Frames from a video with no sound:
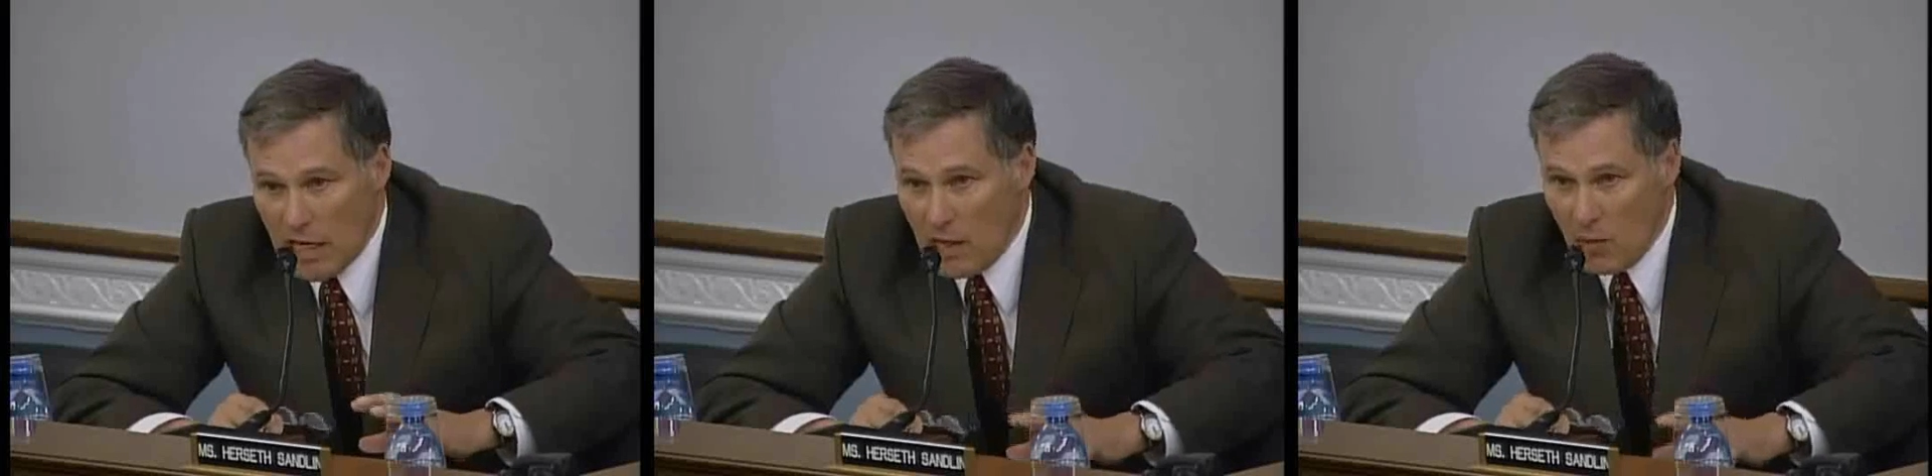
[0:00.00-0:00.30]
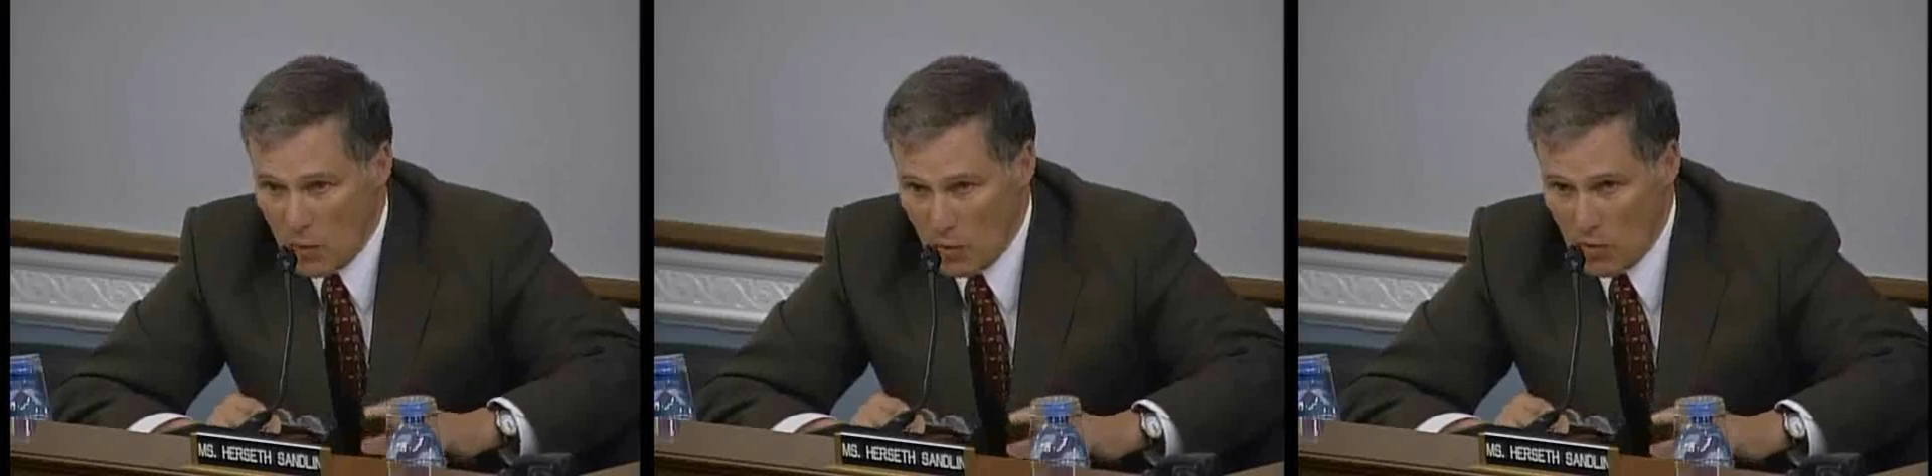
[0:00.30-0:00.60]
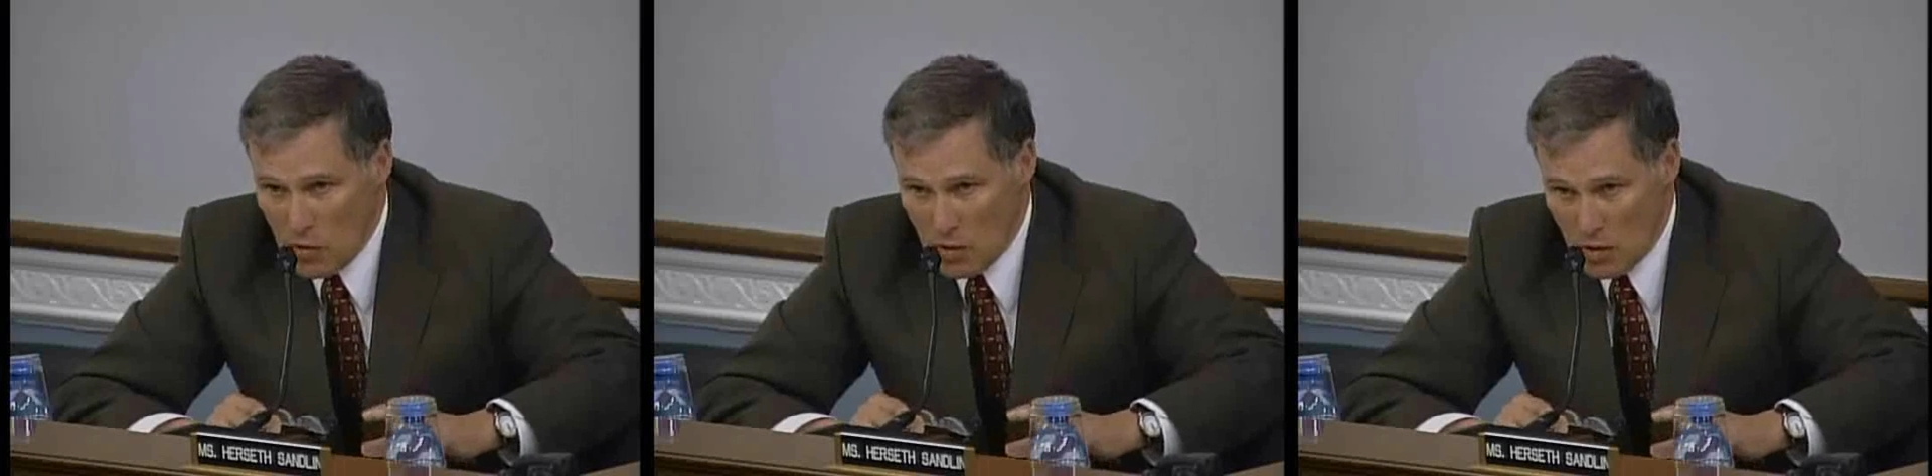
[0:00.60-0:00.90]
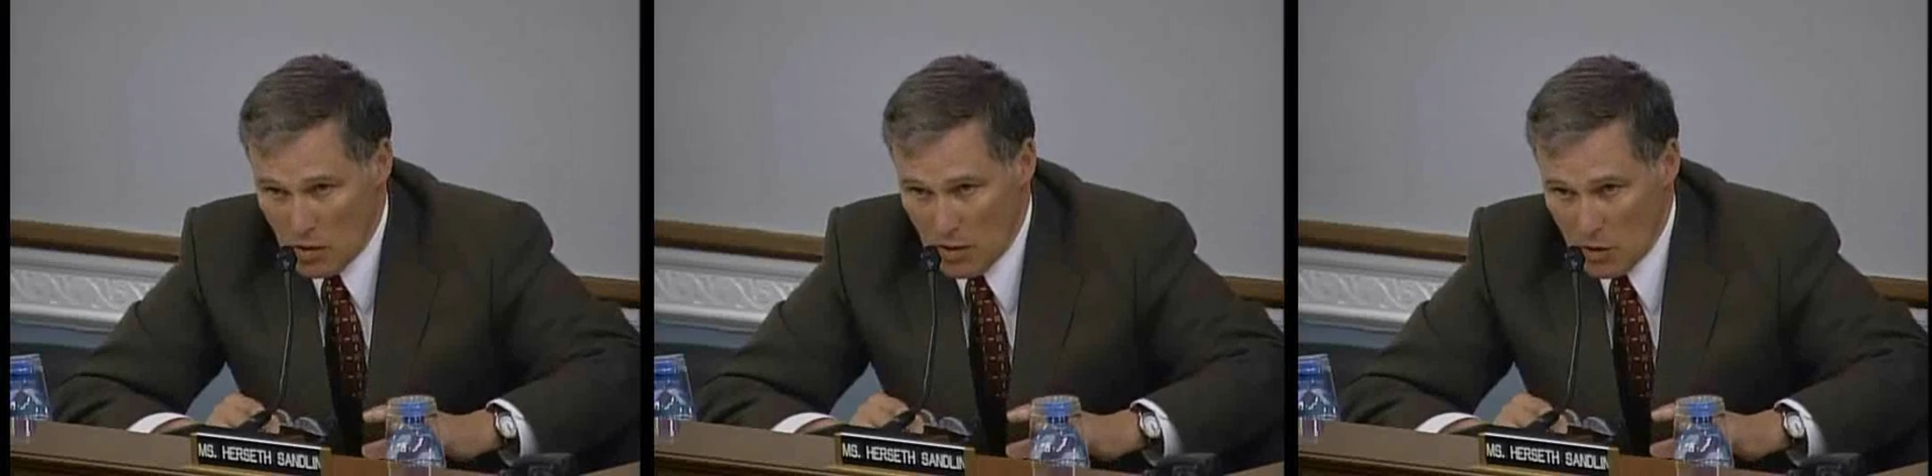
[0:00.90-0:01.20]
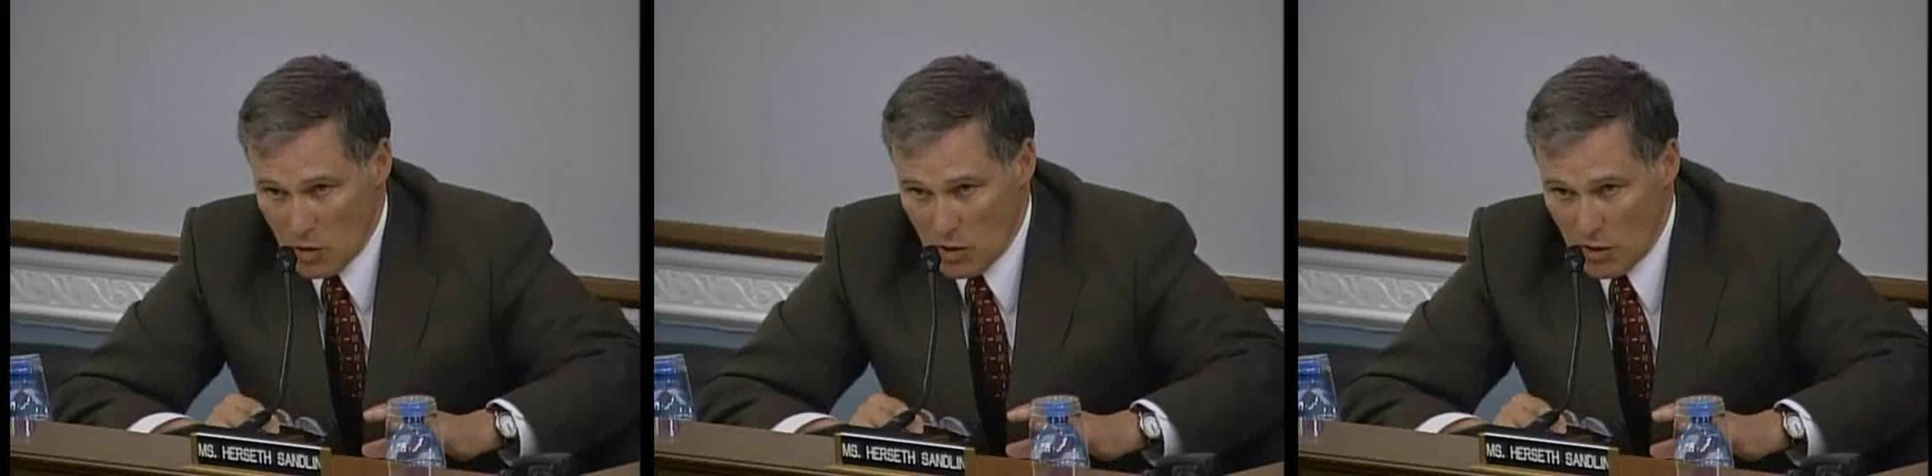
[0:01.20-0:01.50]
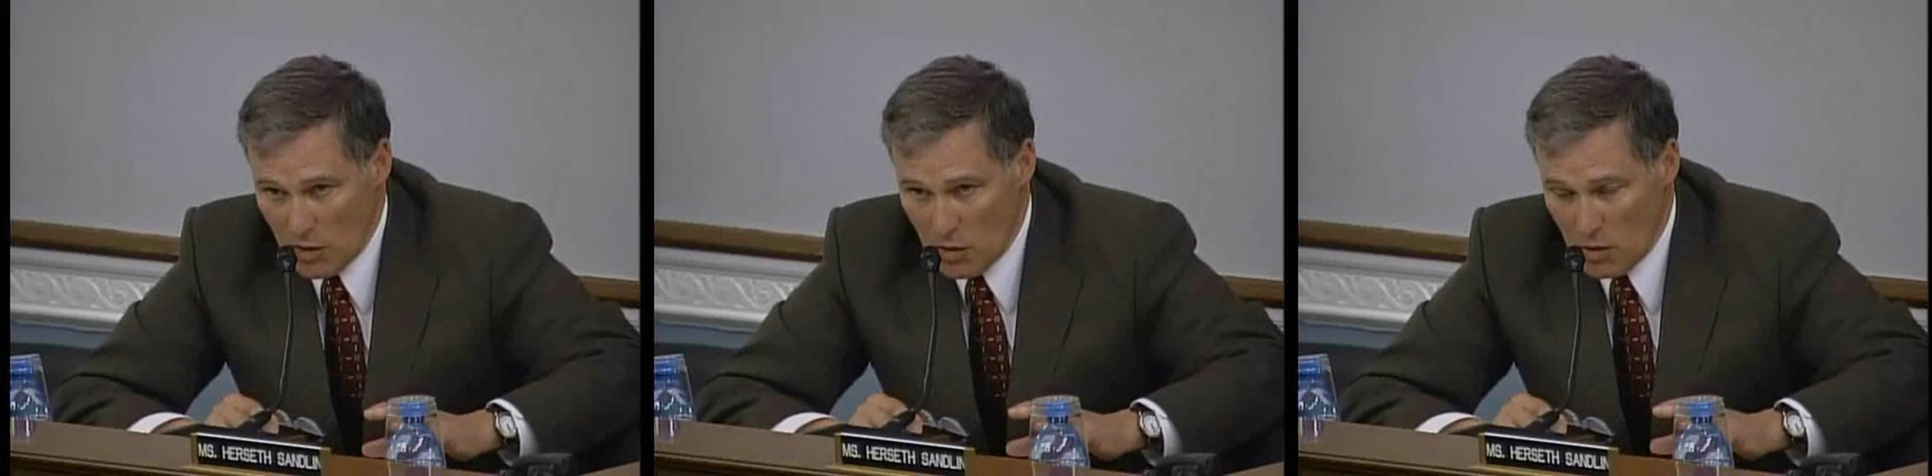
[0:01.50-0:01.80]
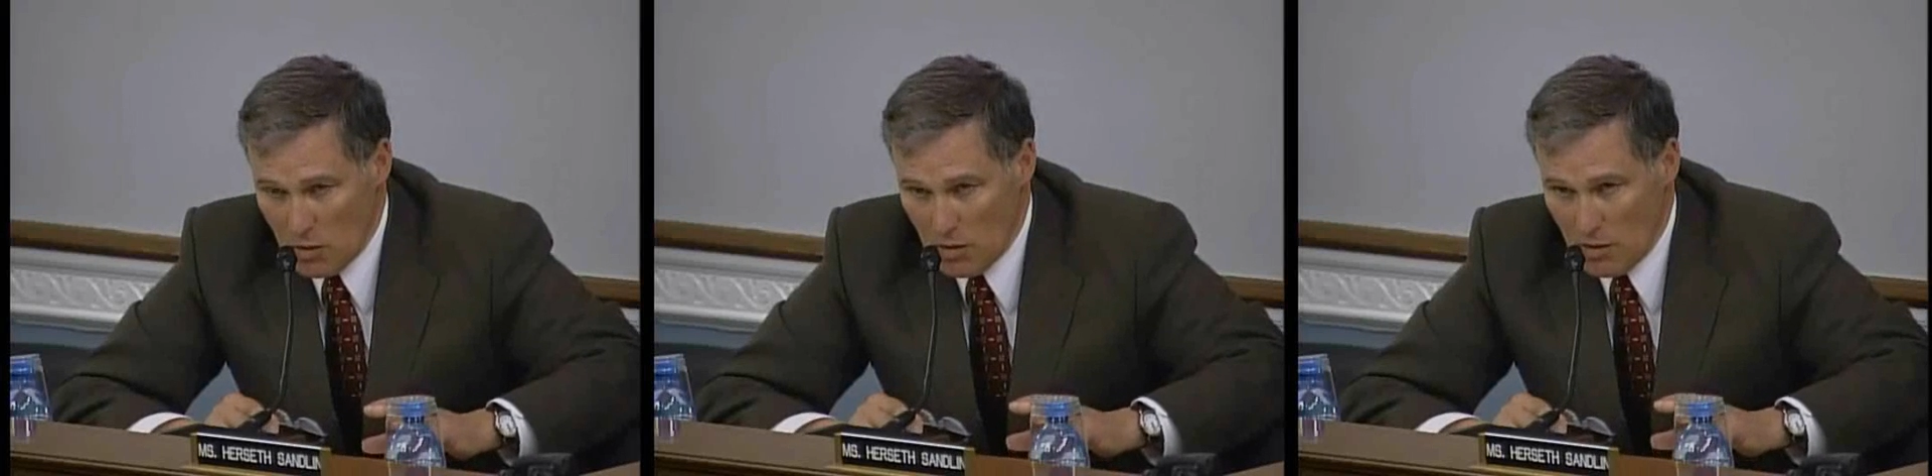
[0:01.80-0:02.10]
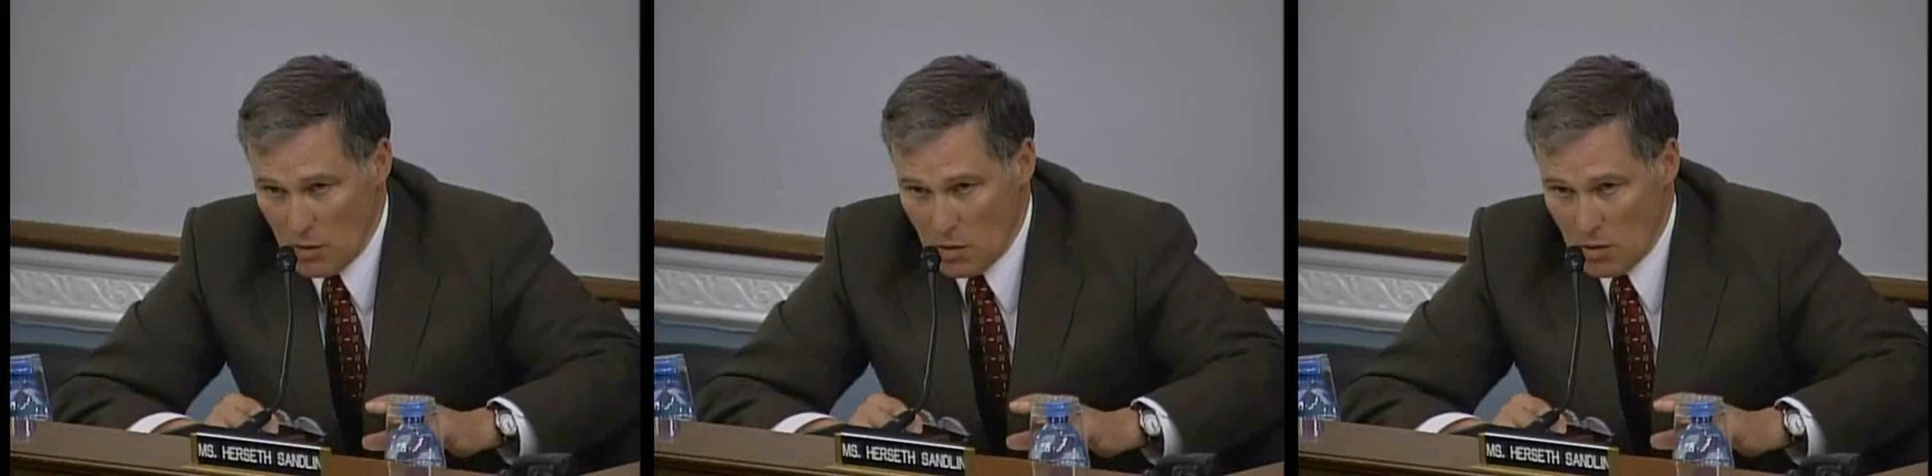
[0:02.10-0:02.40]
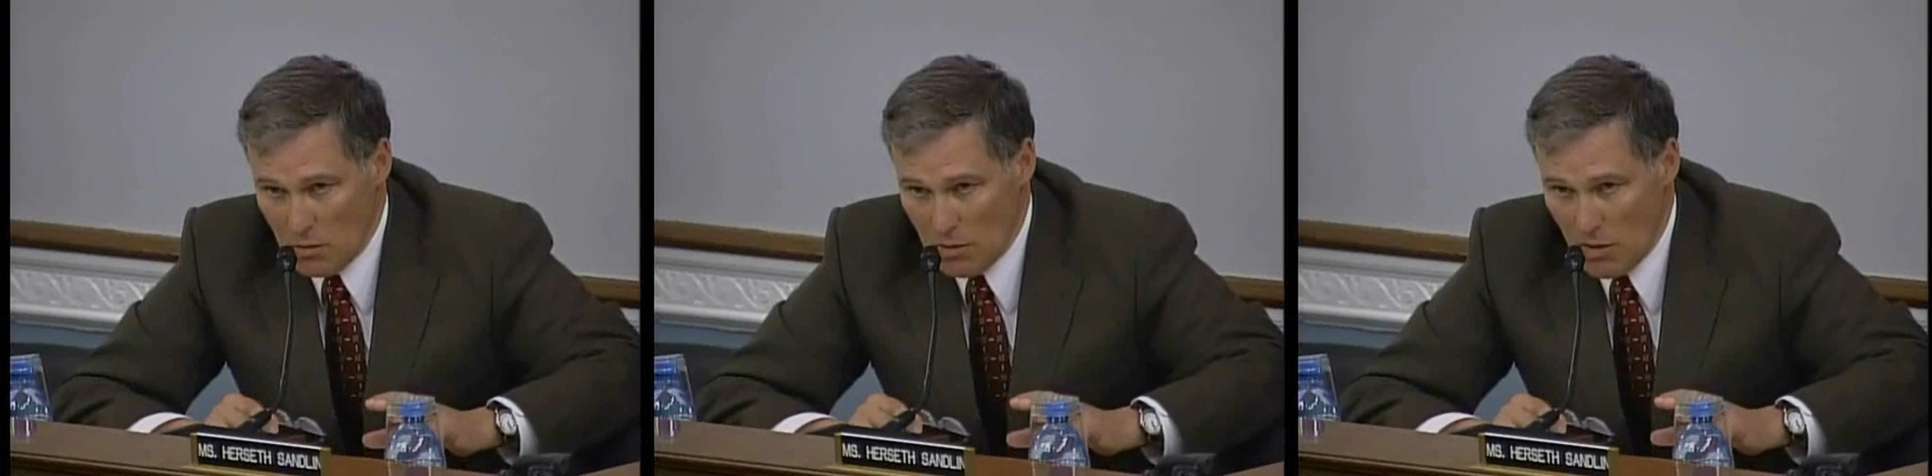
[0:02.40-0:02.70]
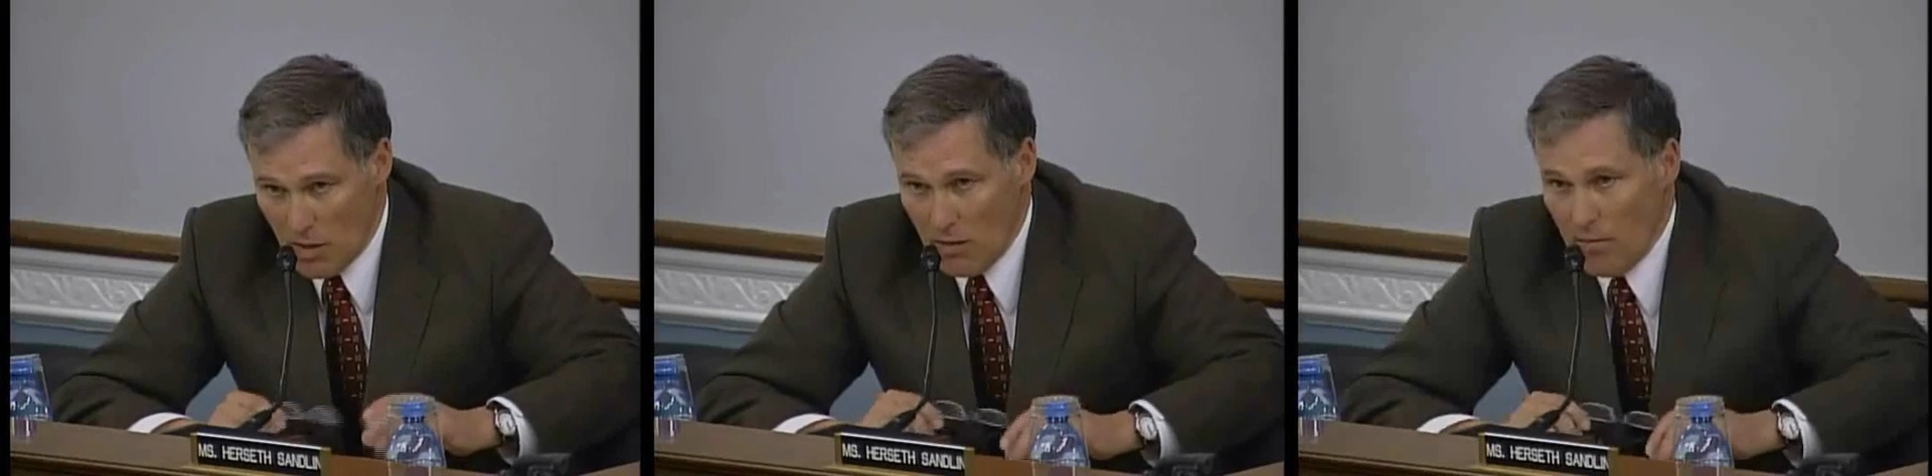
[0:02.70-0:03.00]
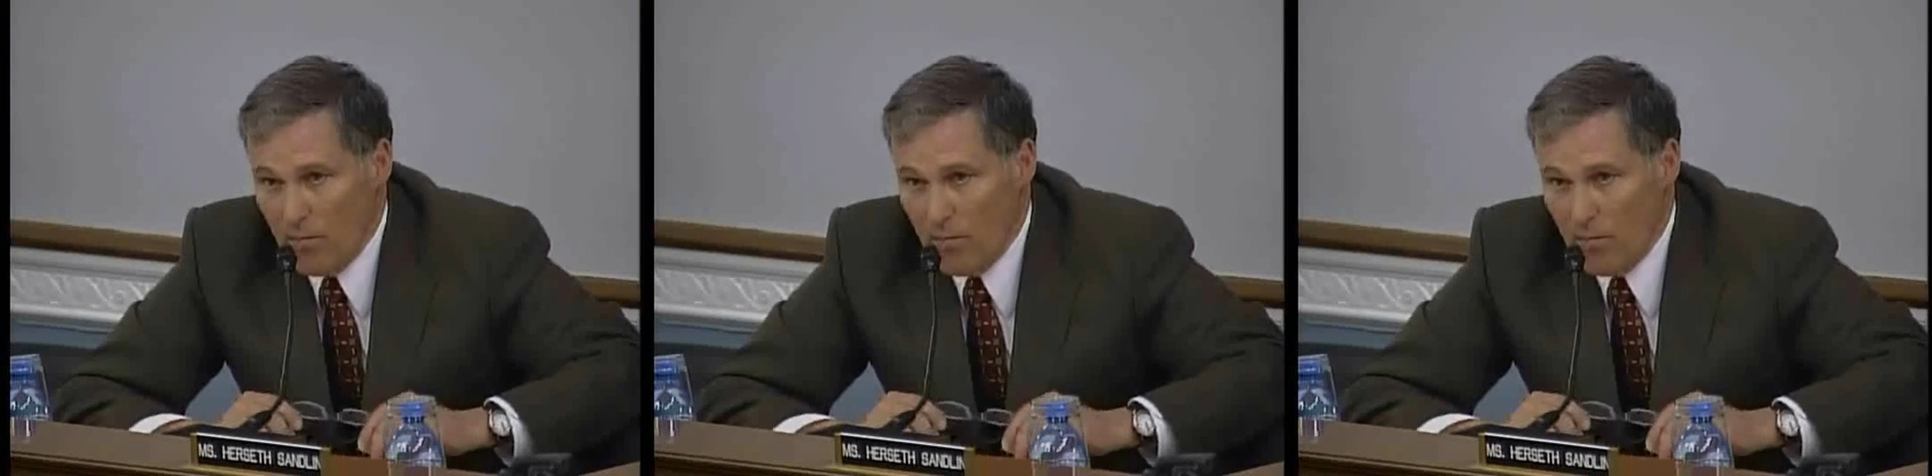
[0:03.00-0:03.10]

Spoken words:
any wilderness designation in this area?